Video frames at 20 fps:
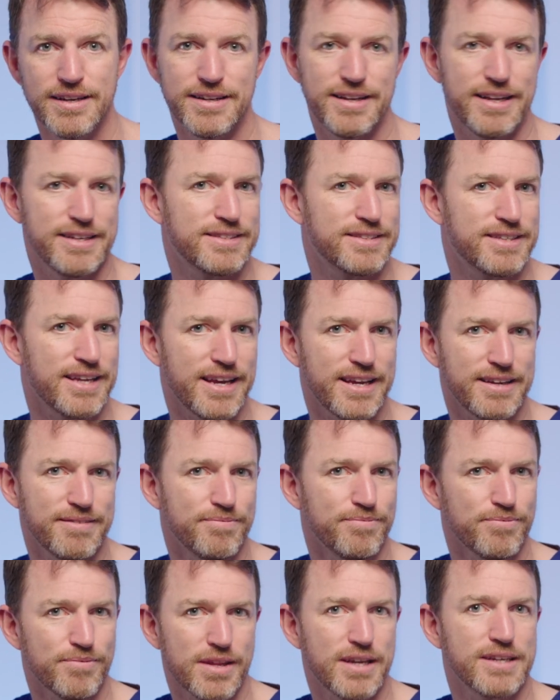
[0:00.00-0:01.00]
let's say,
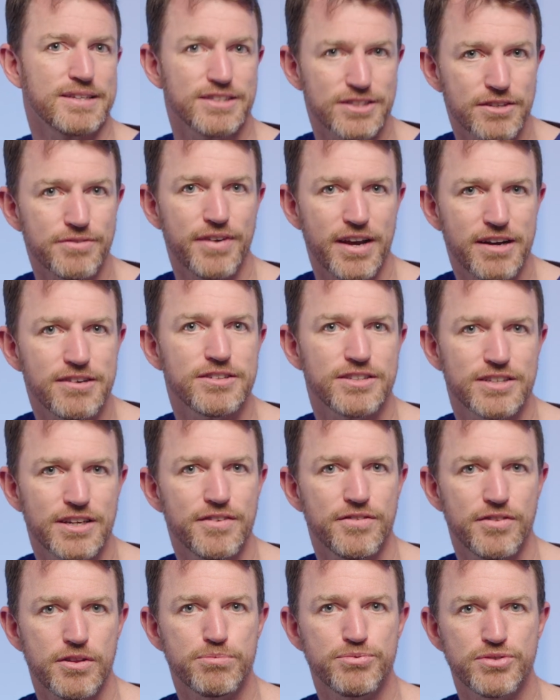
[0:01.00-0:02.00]
severity
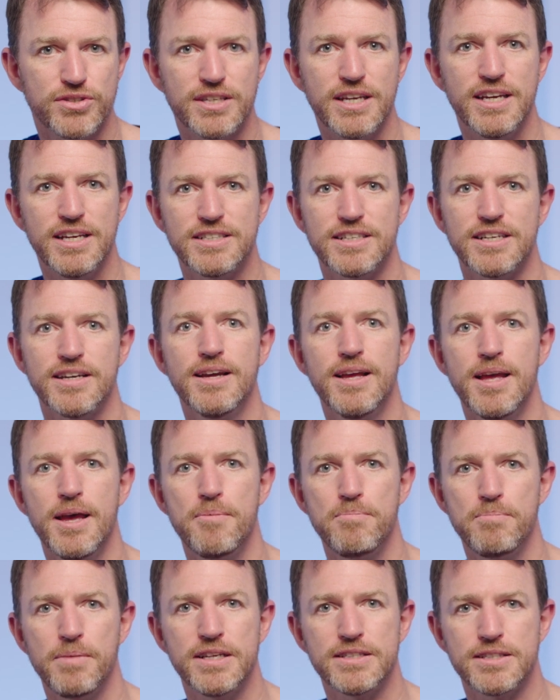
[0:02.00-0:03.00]
of the procedure
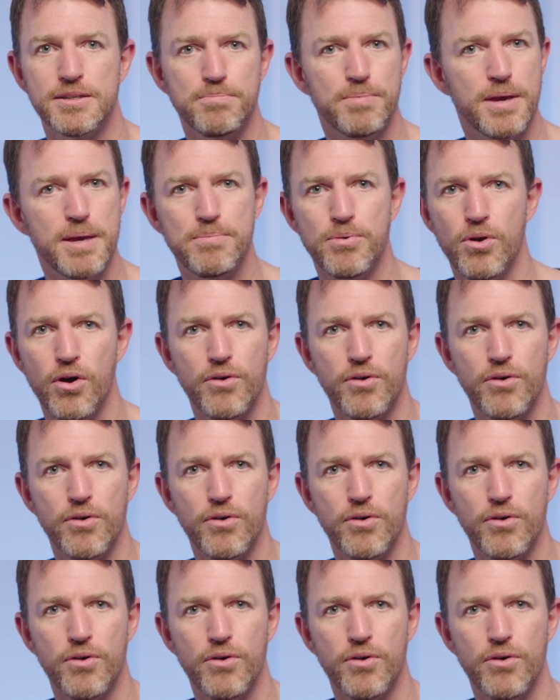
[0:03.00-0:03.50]
means that people